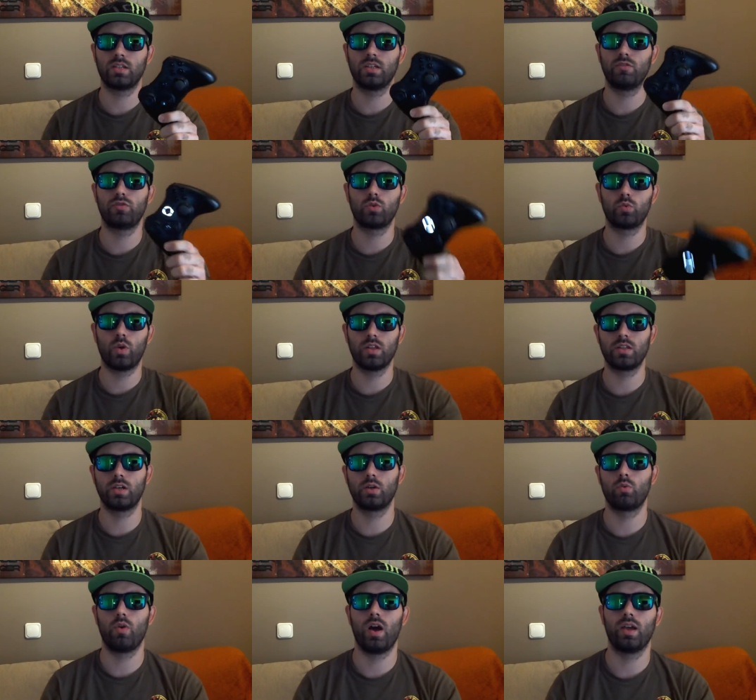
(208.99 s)
And if you're
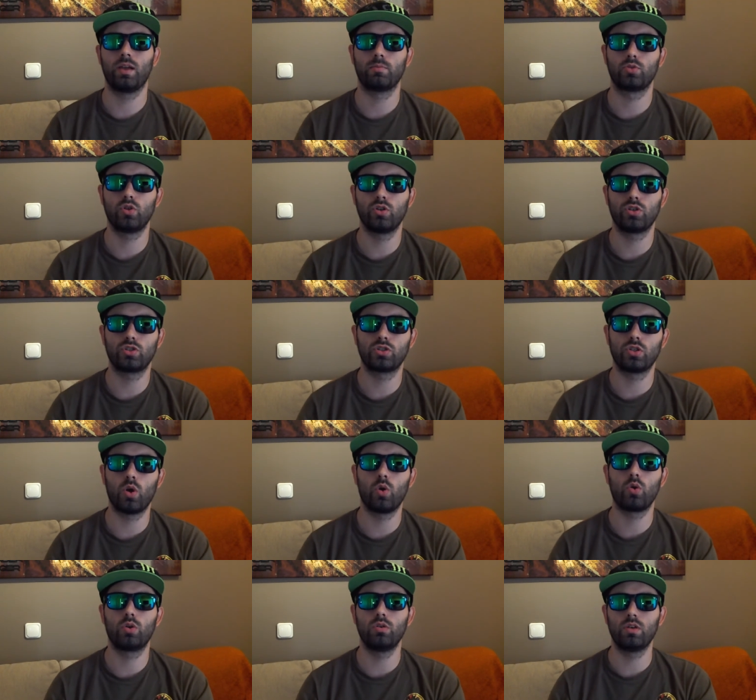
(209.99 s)
wondering why I'm doing
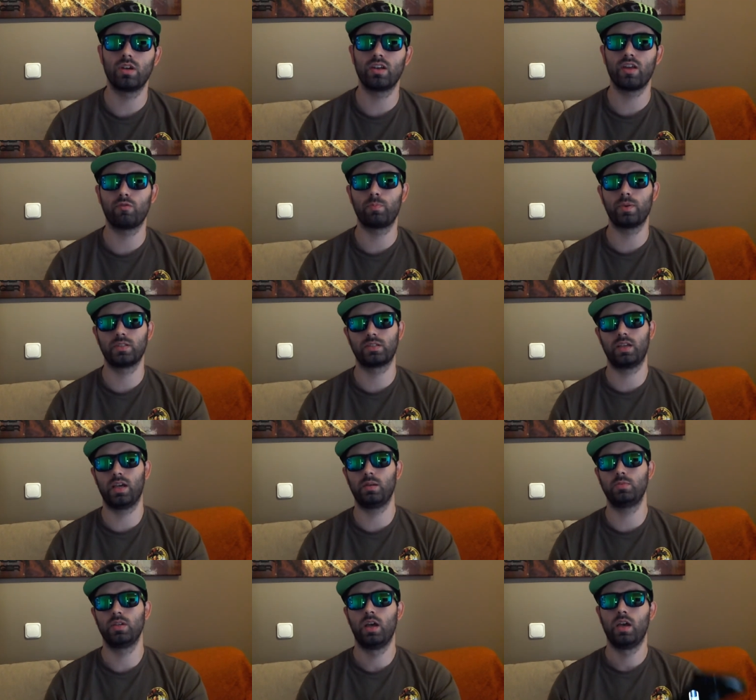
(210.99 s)
so good in FPS
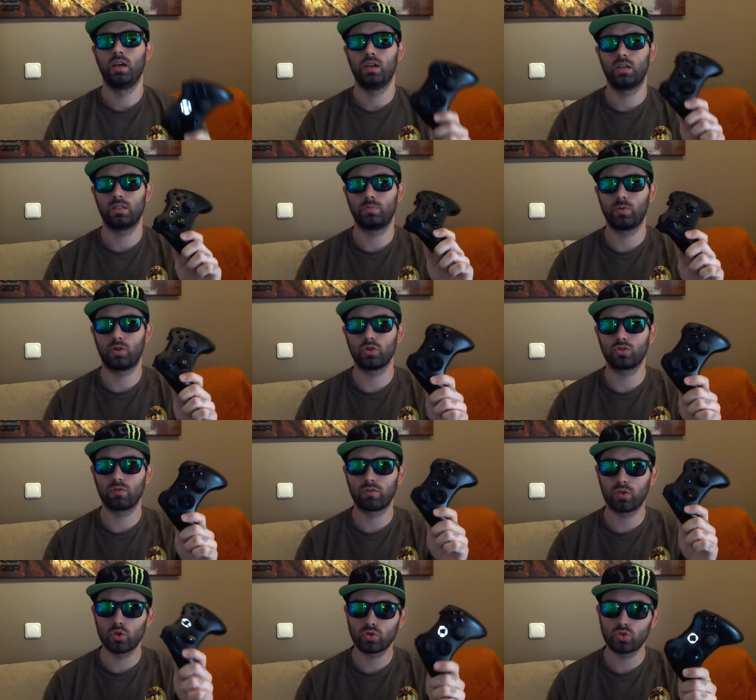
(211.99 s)
games, it's because
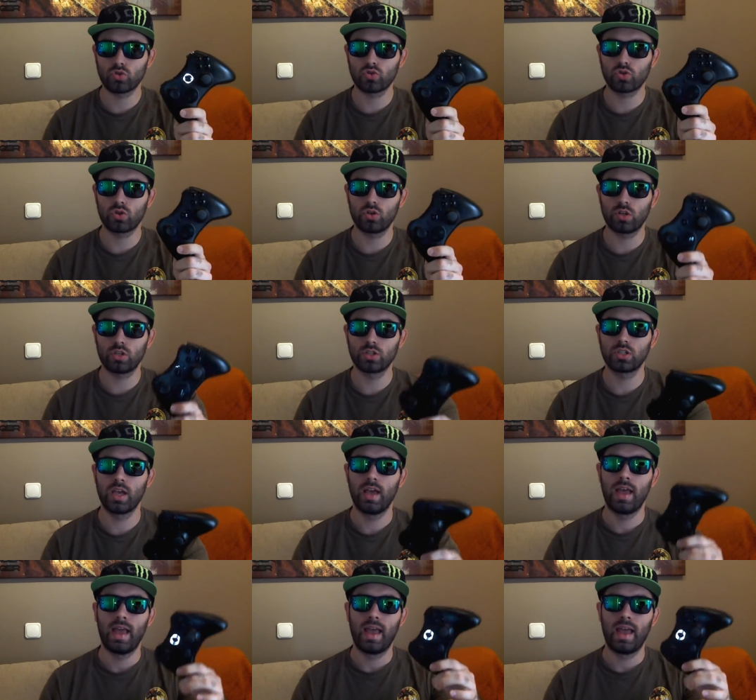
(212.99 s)
of those controllers